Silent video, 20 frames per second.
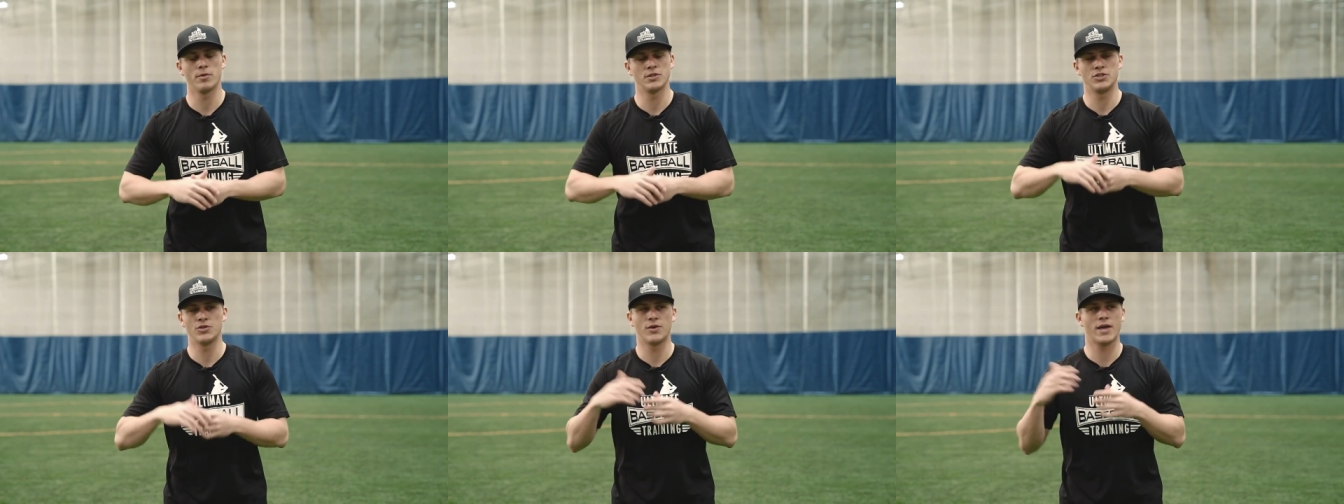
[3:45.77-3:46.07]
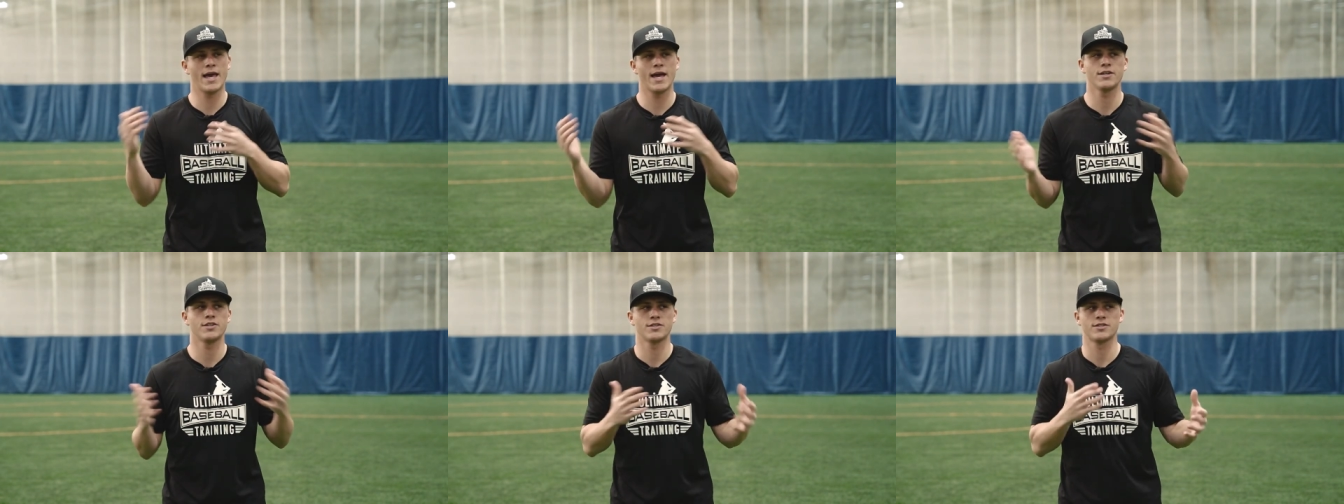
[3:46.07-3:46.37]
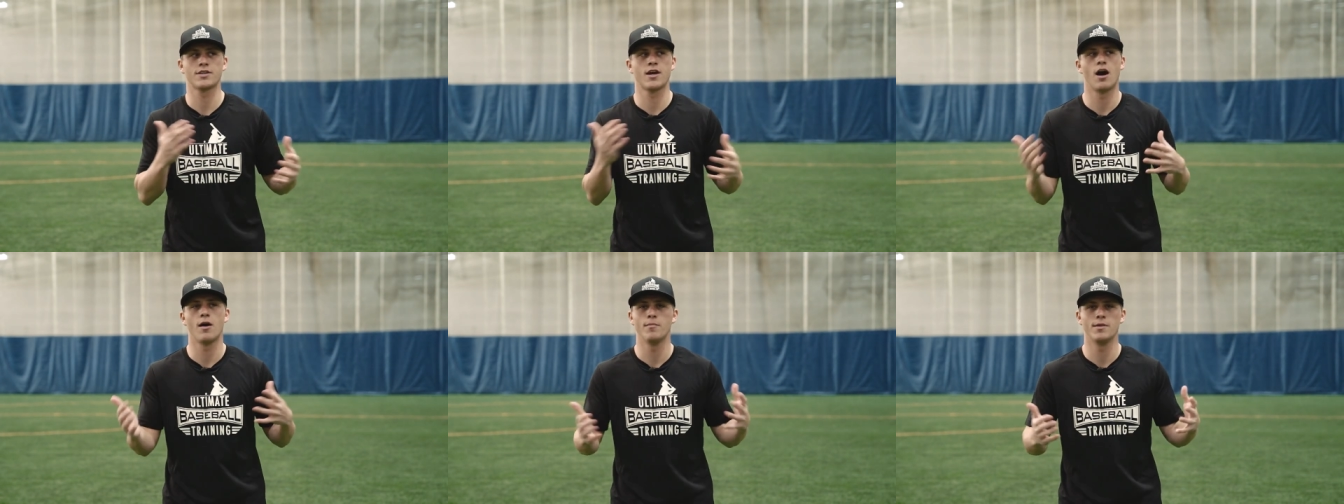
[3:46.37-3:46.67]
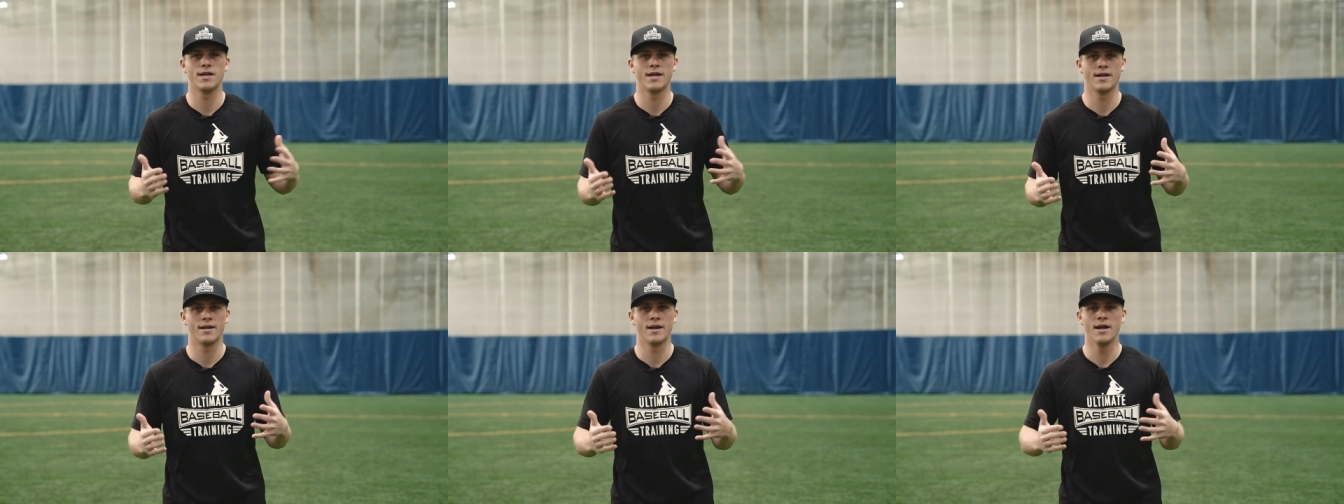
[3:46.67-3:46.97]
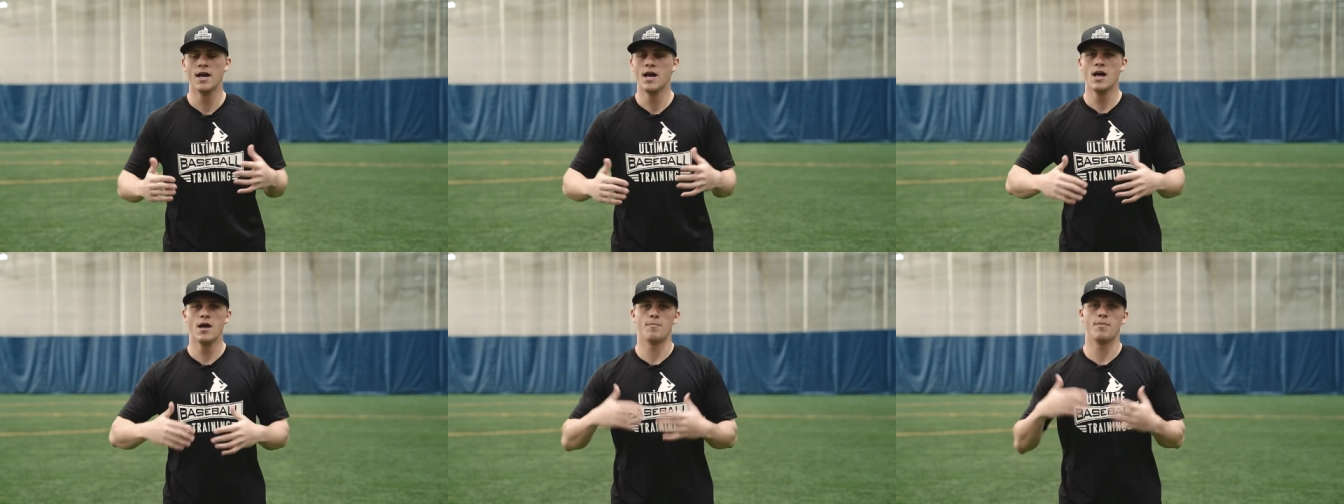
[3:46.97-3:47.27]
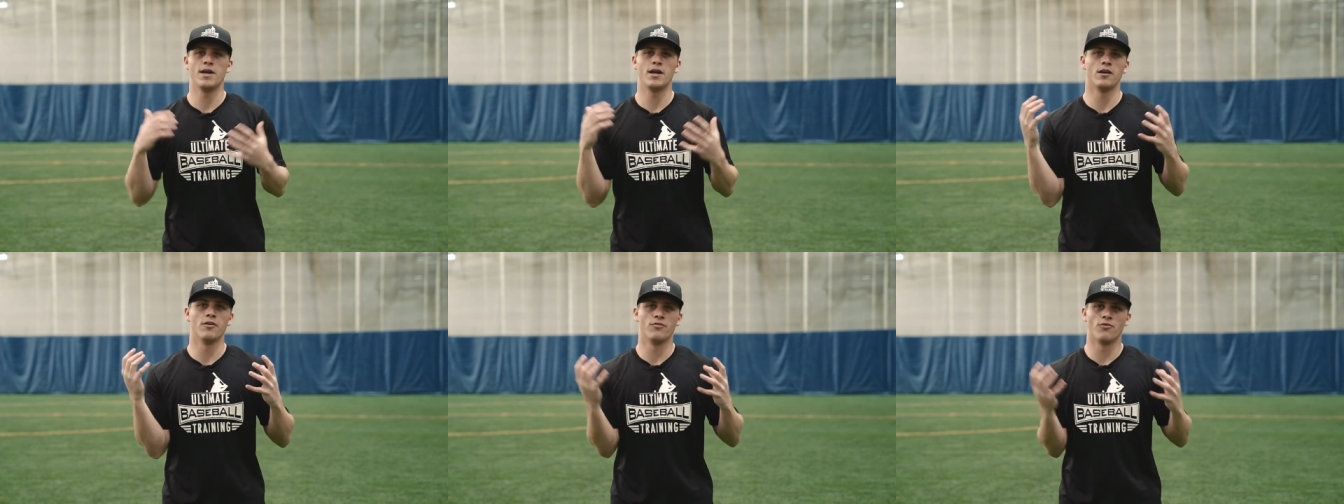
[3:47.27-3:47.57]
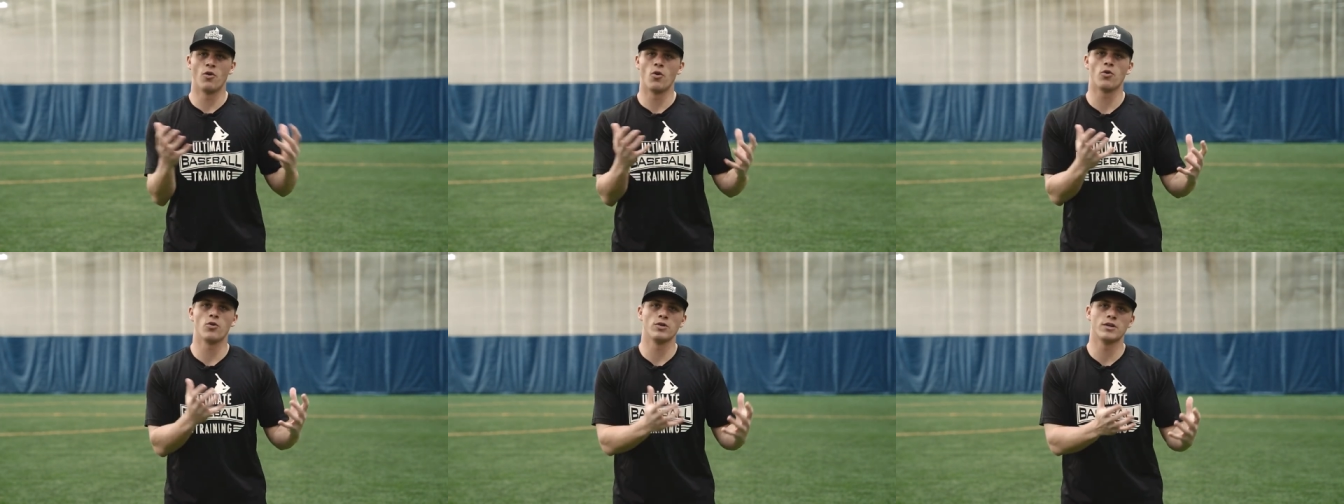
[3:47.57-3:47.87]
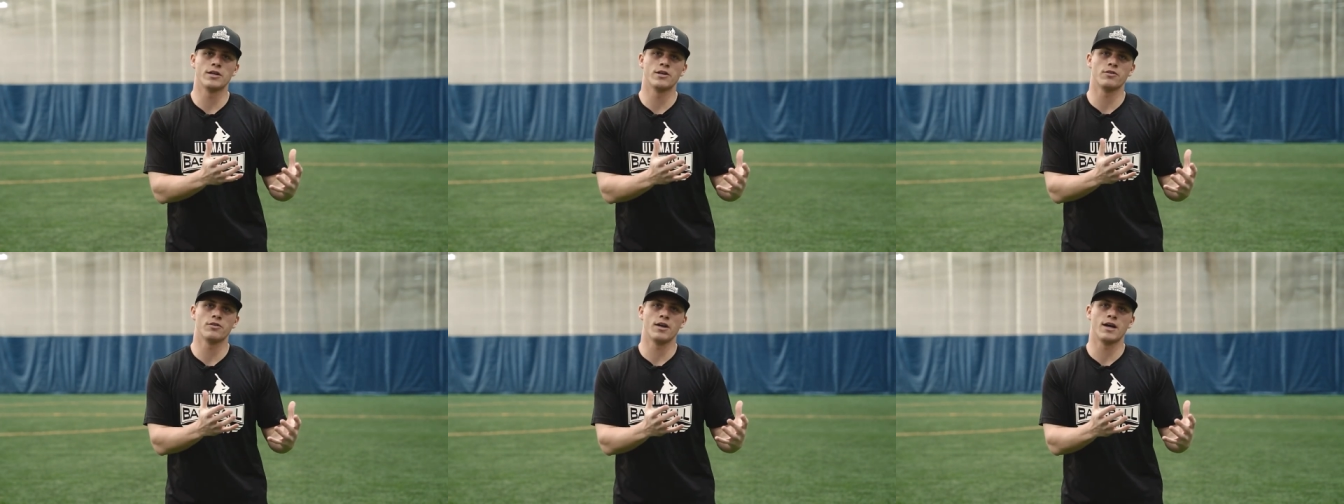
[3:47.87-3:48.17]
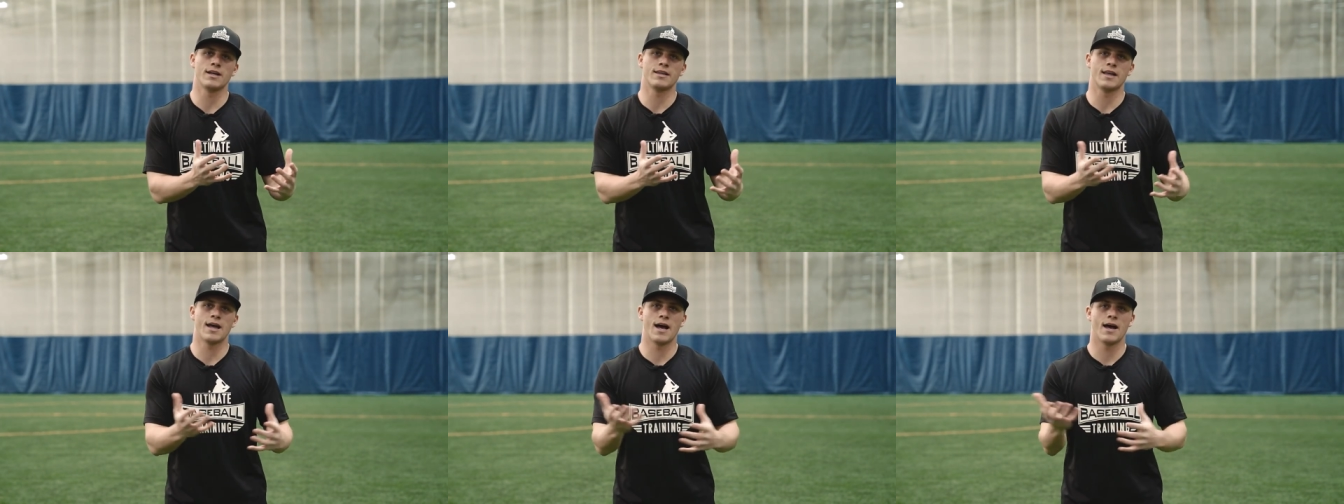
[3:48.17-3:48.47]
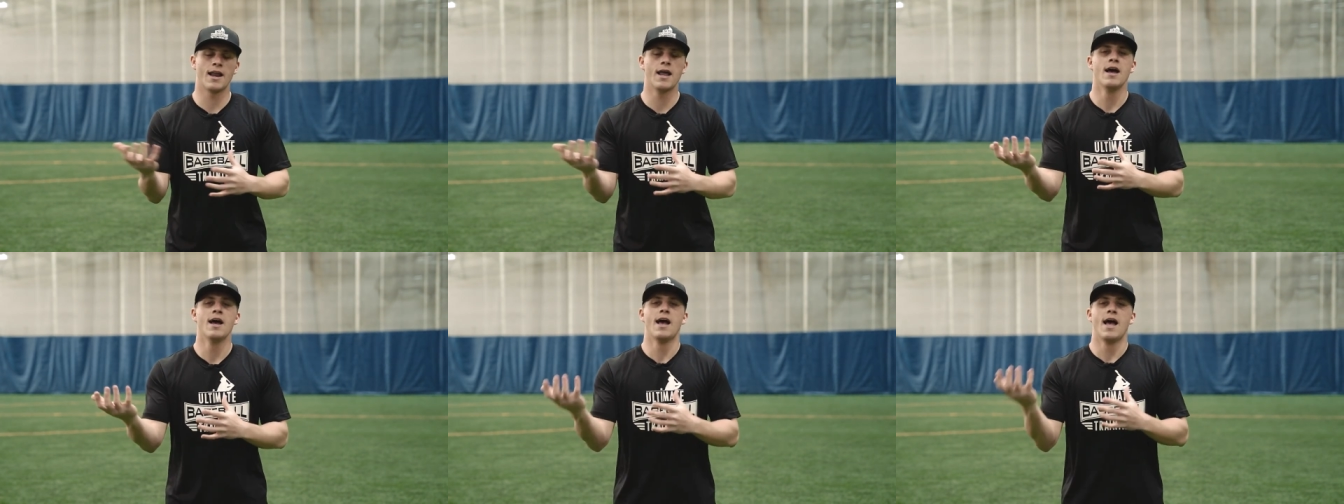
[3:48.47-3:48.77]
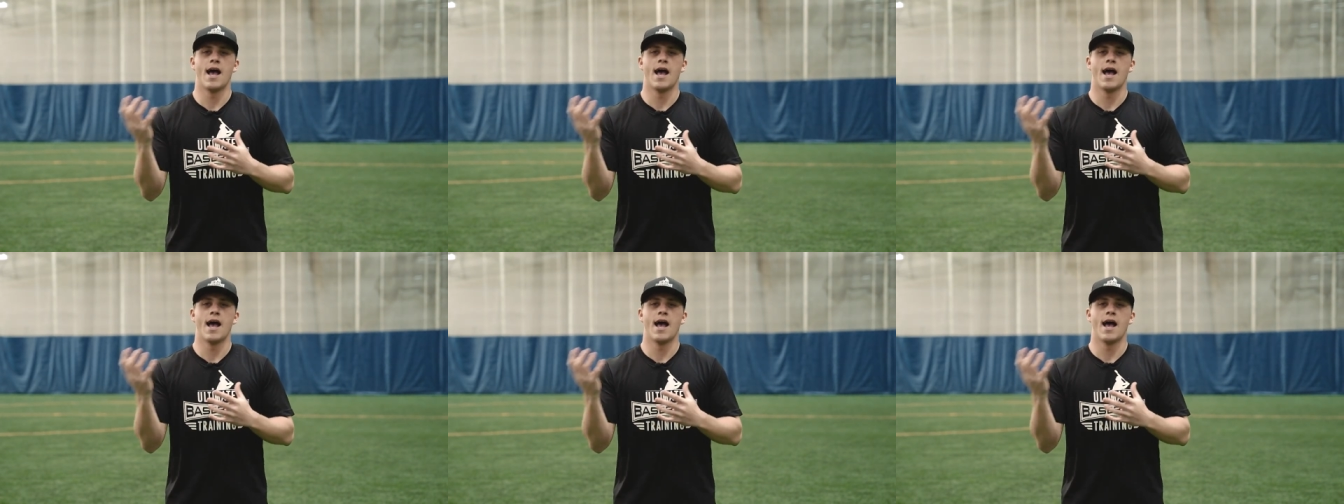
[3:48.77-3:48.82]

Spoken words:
But you can't just come in being a vocal leader like that